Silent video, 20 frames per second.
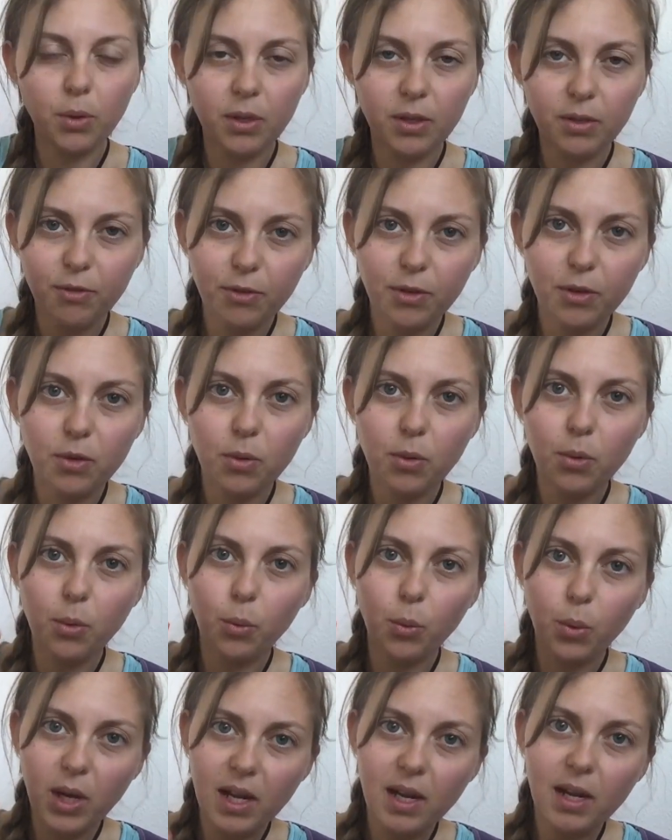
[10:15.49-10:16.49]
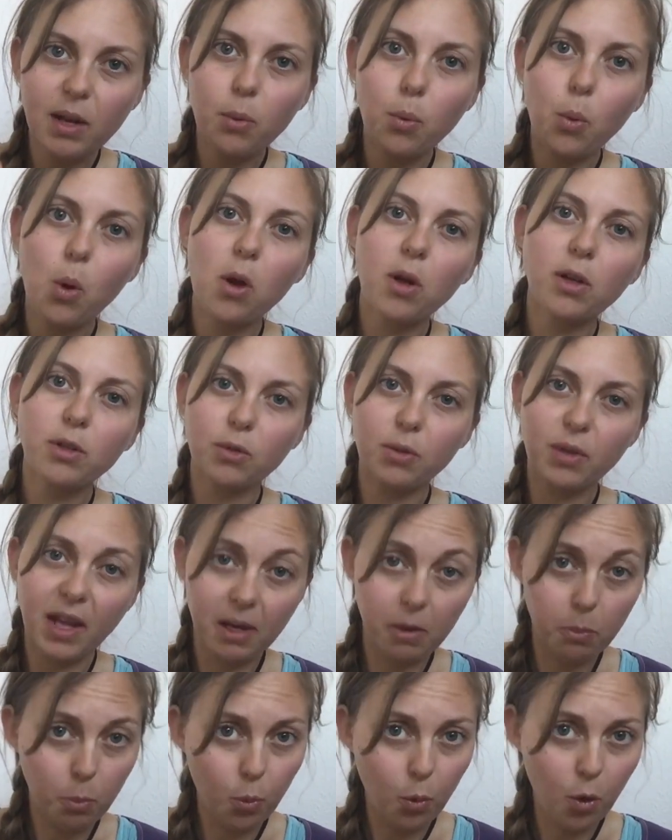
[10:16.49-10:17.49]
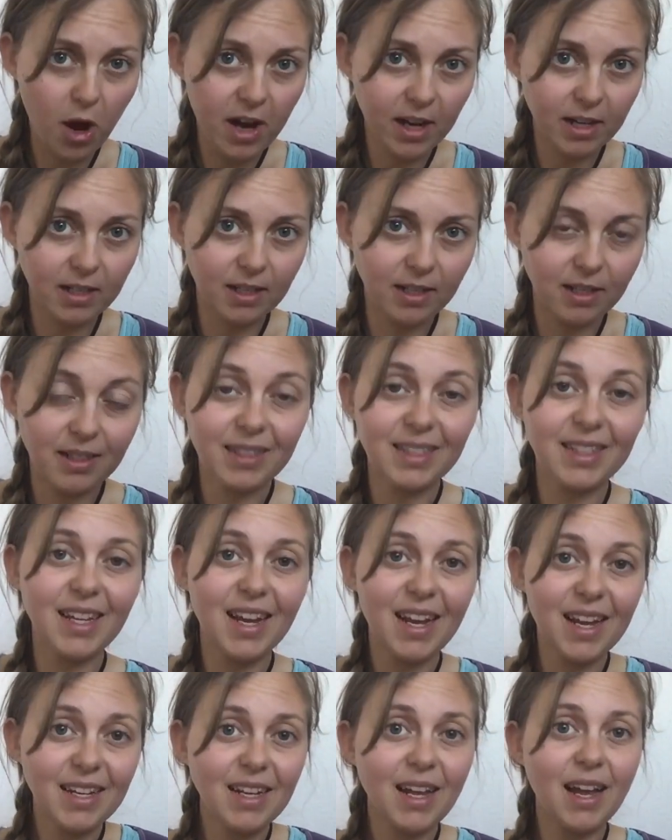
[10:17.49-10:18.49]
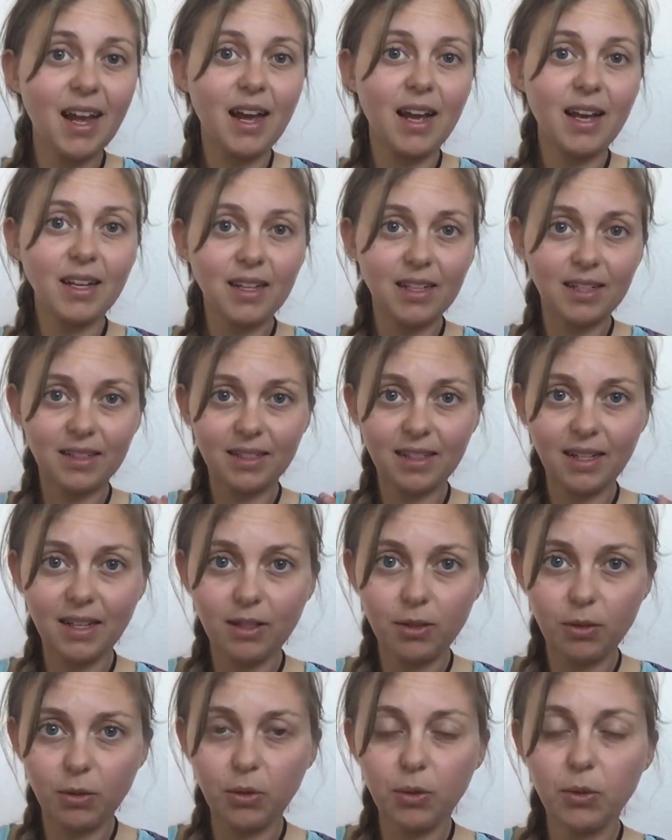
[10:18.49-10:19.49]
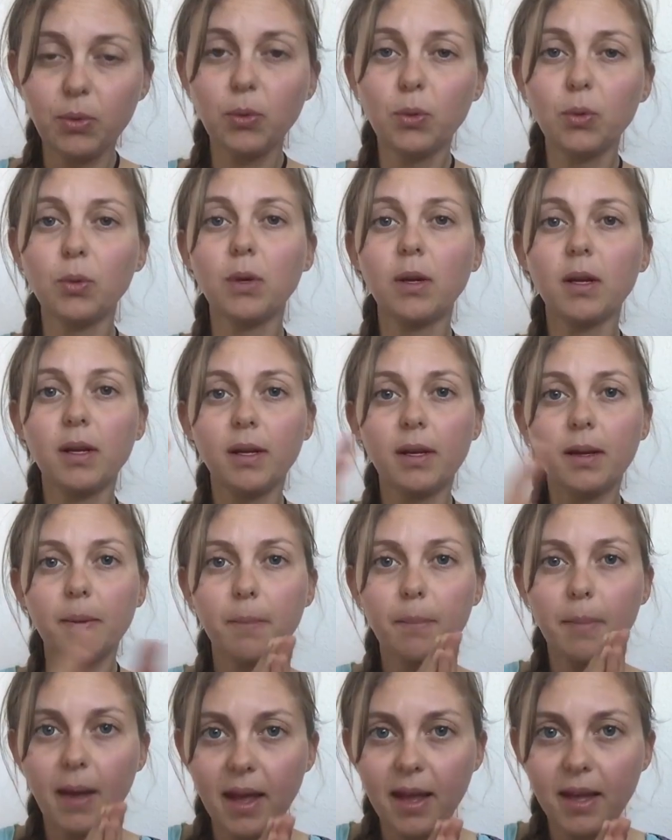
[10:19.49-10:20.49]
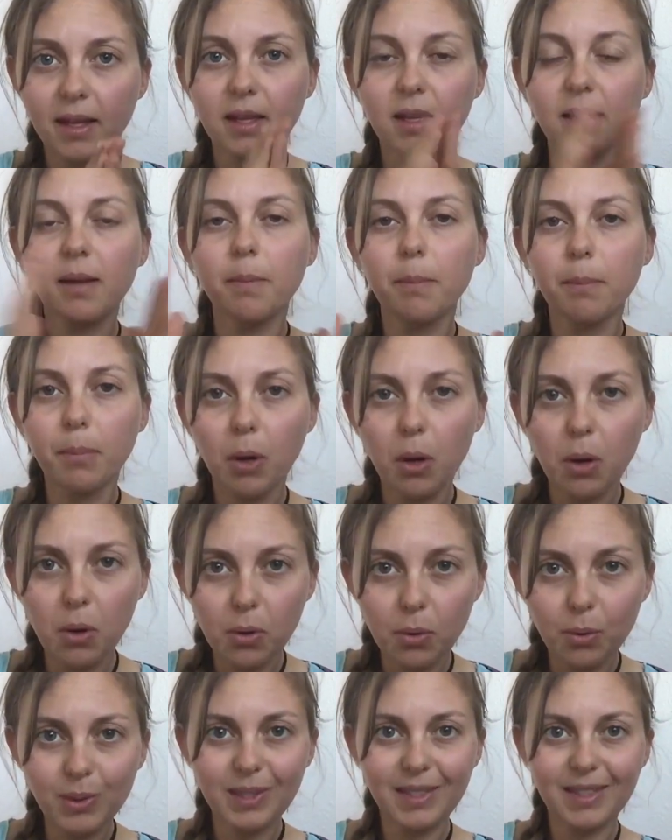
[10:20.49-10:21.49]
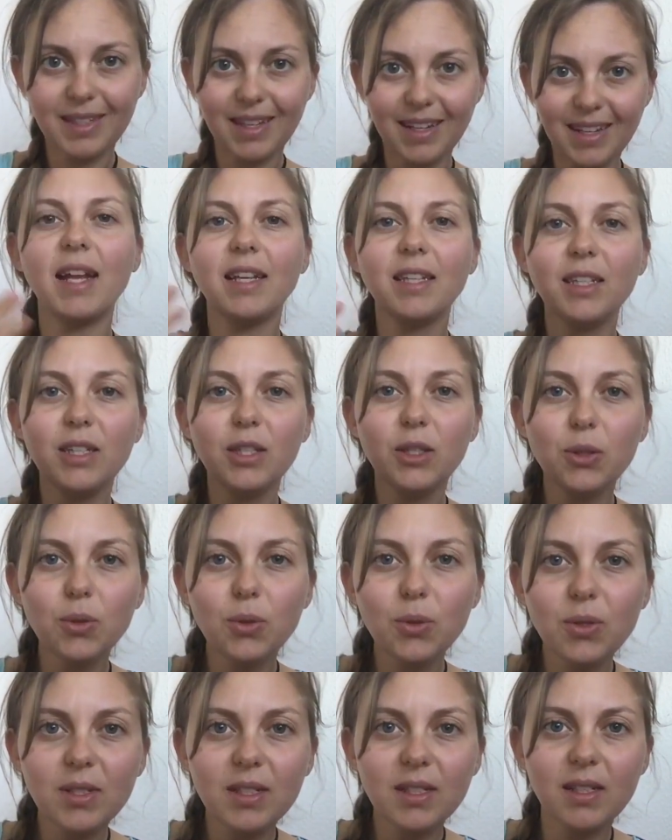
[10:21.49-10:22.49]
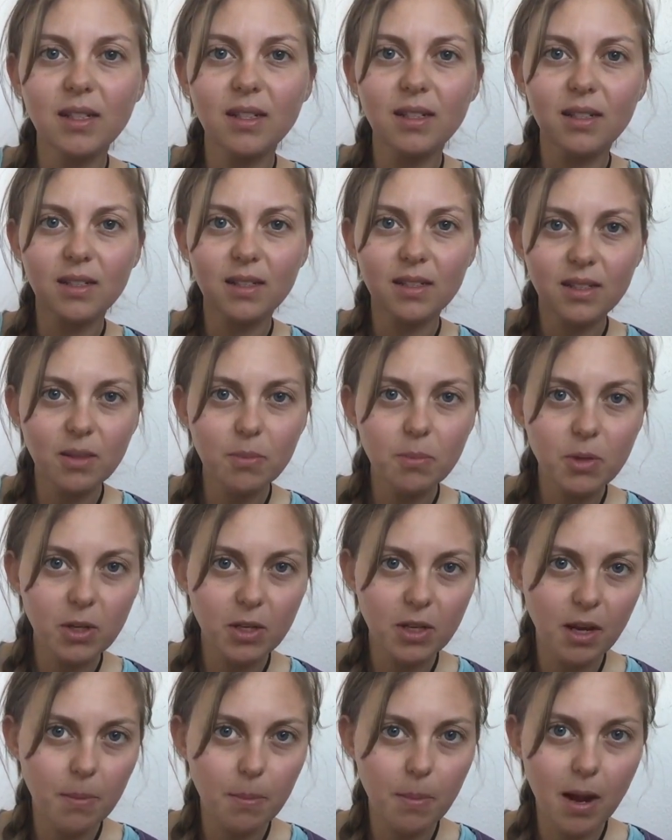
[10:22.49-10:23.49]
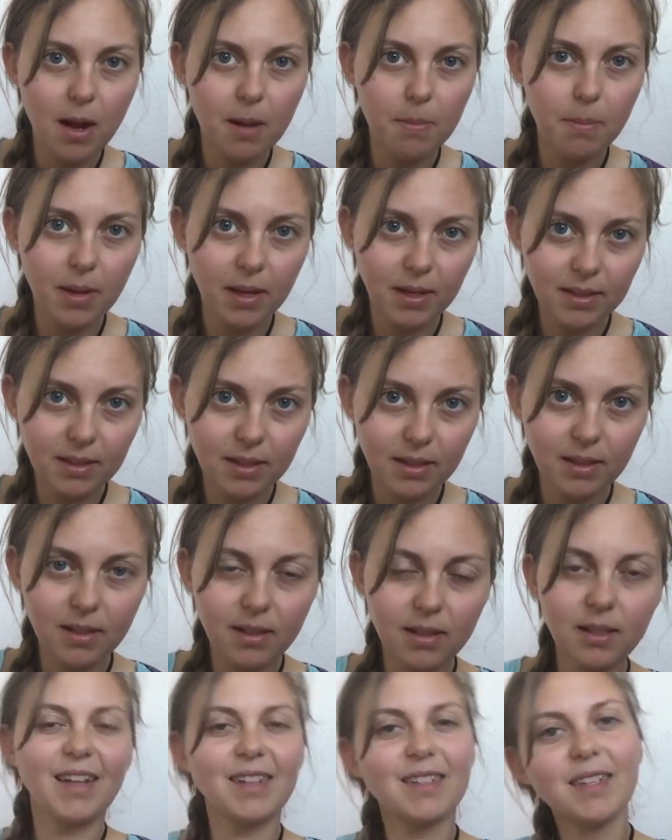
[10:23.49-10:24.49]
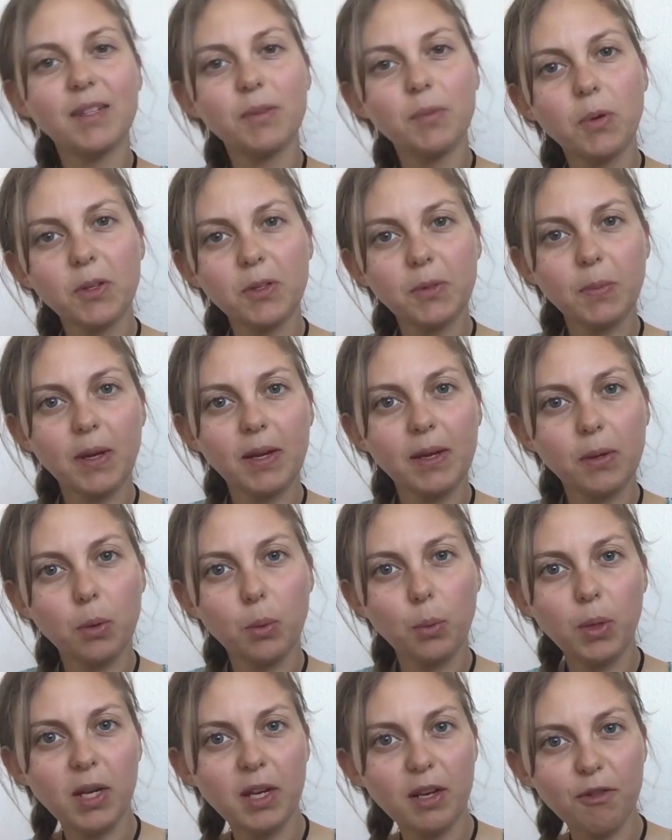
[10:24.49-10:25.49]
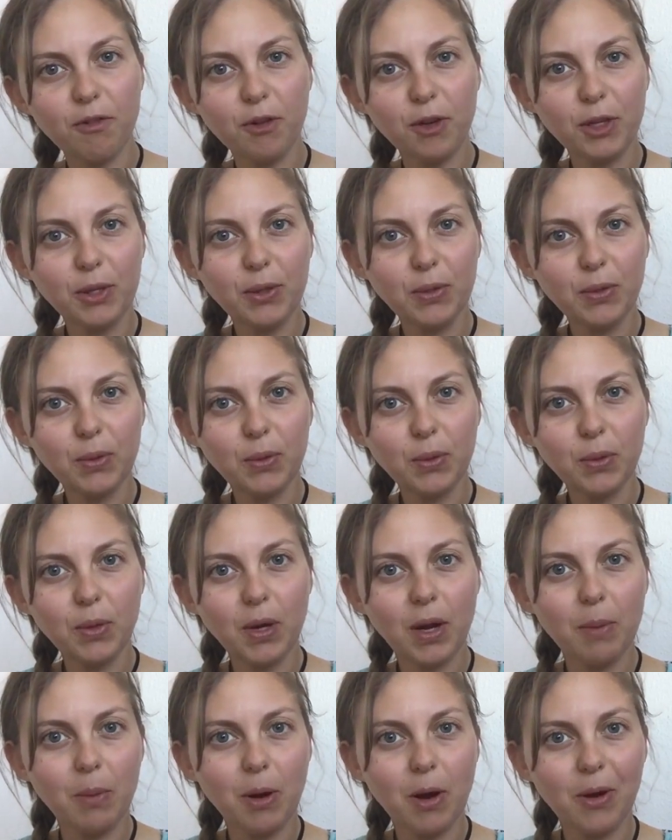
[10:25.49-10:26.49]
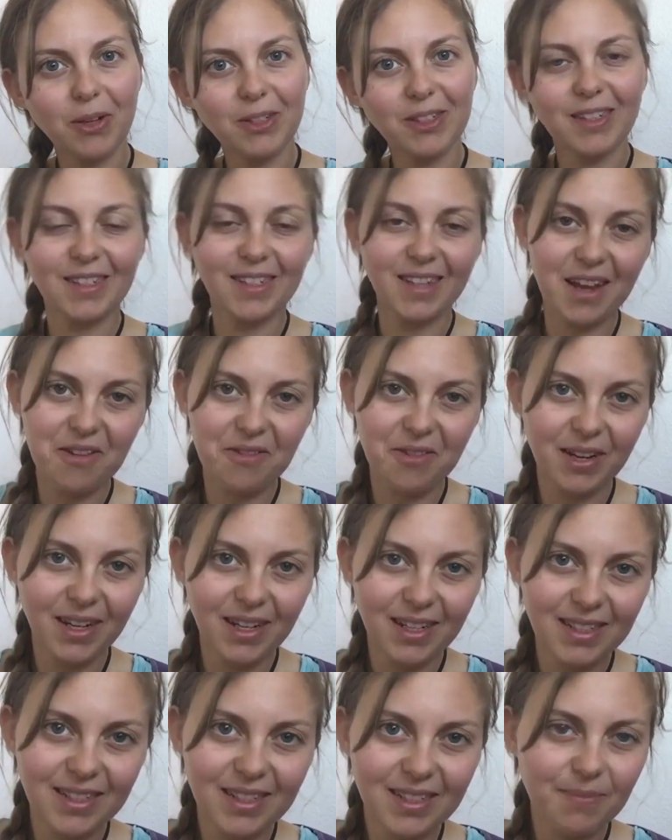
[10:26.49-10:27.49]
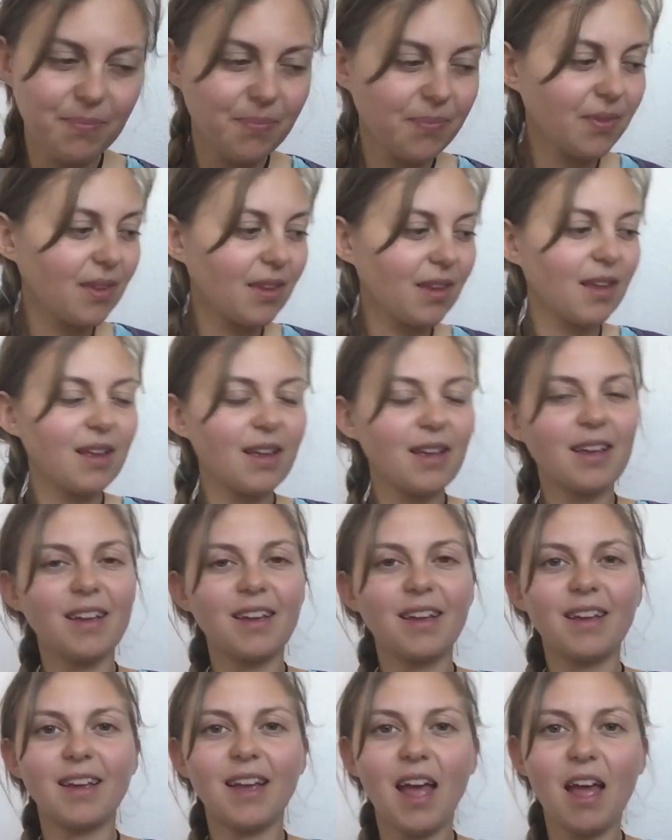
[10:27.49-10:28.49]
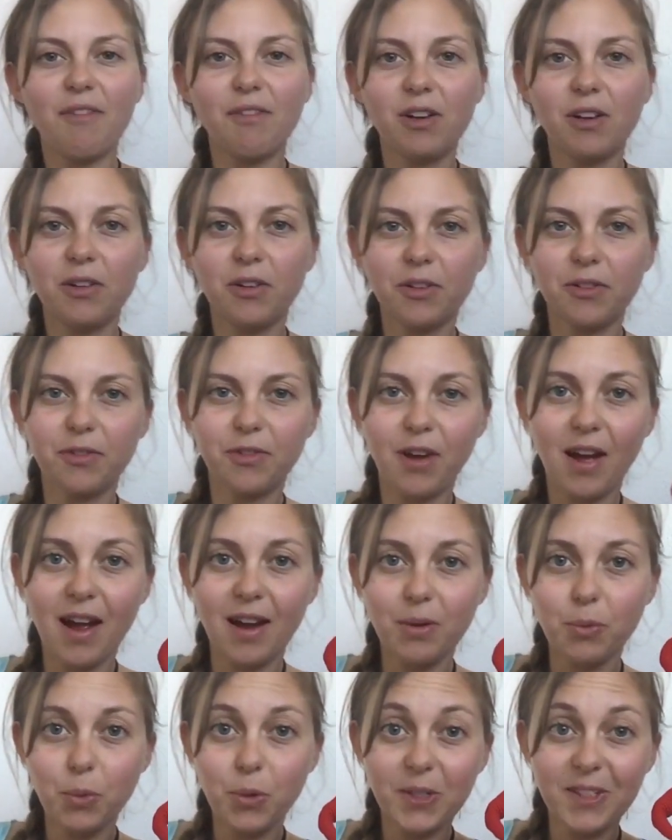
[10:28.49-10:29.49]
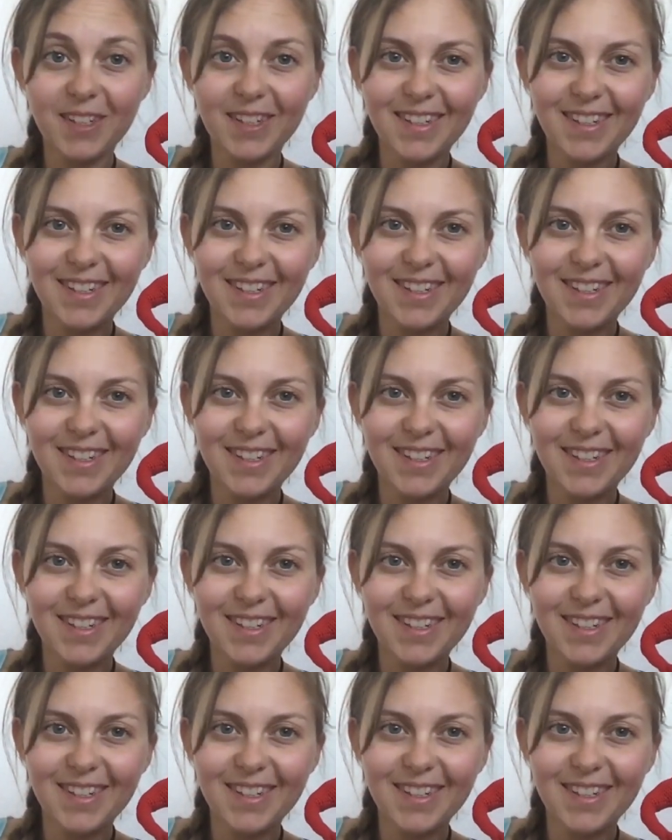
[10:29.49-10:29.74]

If you really want to get pregnant, then I can say to you, make both and use the Symptothermal method. And this was my video for you about the cervix. Have a lot of fun with